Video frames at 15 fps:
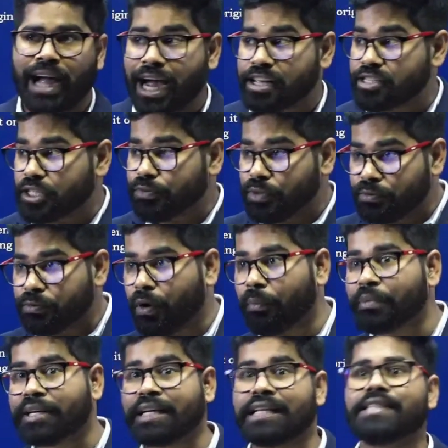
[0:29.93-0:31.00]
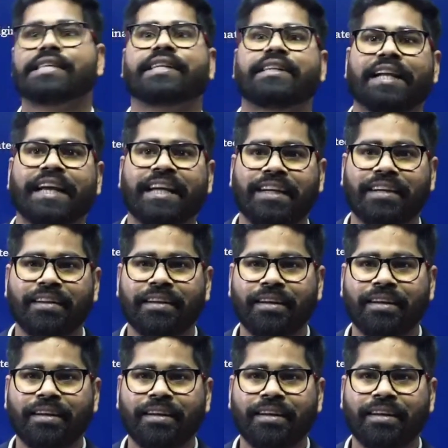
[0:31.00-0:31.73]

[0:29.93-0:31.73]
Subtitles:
Has it been formed recently